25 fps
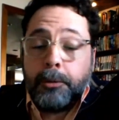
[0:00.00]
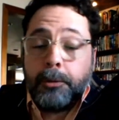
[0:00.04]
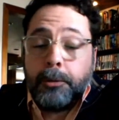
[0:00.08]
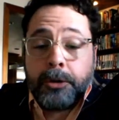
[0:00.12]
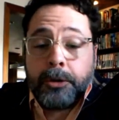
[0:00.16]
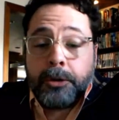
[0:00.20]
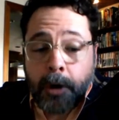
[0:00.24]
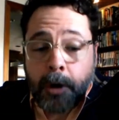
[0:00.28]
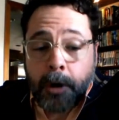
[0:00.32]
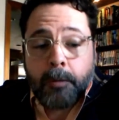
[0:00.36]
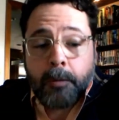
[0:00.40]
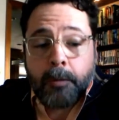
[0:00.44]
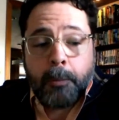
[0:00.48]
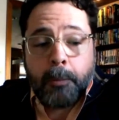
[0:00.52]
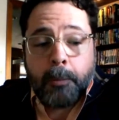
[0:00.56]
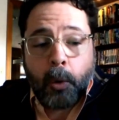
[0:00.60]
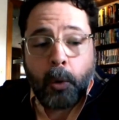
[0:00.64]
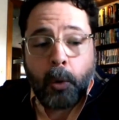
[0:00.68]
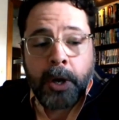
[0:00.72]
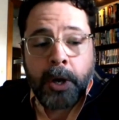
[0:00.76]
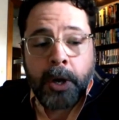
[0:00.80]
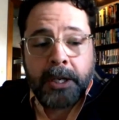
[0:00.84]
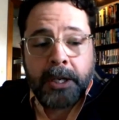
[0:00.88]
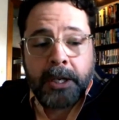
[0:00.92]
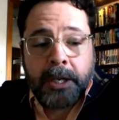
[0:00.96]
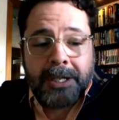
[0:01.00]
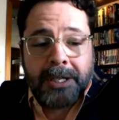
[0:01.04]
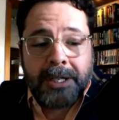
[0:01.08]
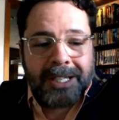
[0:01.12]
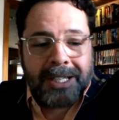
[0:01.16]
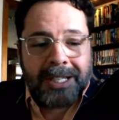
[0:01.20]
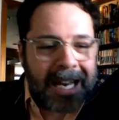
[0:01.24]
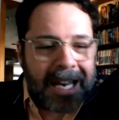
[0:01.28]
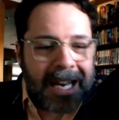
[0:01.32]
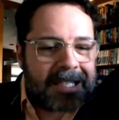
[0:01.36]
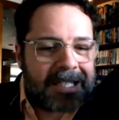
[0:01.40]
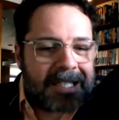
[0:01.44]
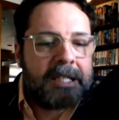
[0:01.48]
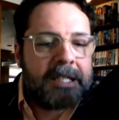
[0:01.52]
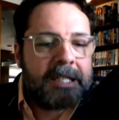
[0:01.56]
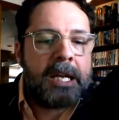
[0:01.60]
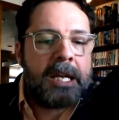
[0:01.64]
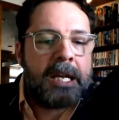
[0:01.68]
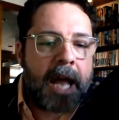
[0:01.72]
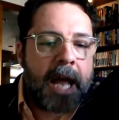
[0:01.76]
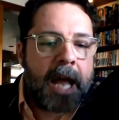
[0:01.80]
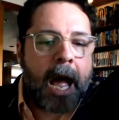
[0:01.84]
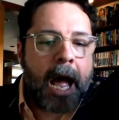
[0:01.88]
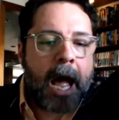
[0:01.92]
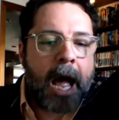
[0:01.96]
through trend reporting to just kind of
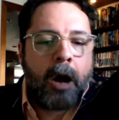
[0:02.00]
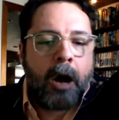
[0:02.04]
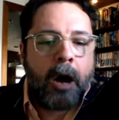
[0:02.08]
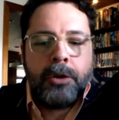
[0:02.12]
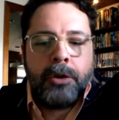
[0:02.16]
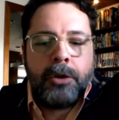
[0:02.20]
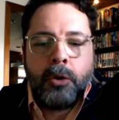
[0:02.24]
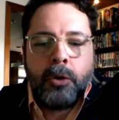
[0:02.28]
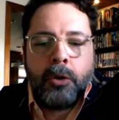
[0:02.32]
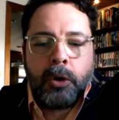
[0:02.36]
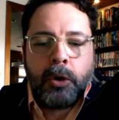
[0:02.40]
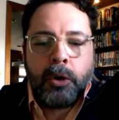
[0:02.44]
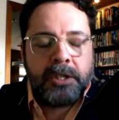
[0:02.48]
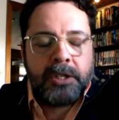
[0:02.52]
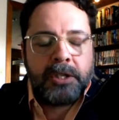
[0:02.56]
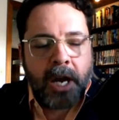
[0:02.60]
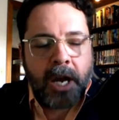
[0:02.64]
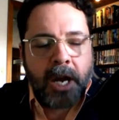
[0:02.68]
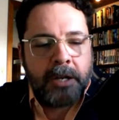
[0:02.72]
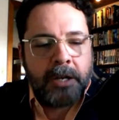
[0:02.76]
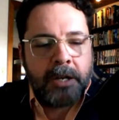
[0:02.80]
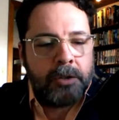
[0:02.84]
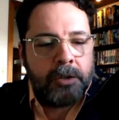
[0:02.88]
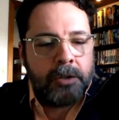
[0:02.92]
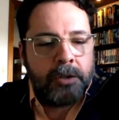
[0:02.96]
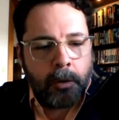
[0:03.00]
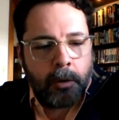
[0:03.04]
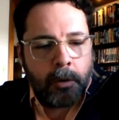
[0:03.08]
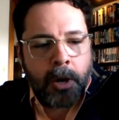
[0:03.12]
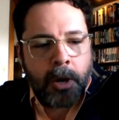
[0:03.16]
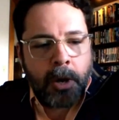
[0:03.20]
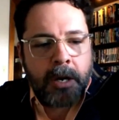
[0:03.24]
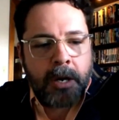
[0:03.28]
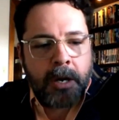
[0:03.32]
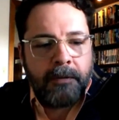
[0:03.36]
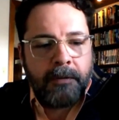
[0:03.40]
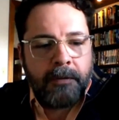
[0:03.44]
see how your site is doing,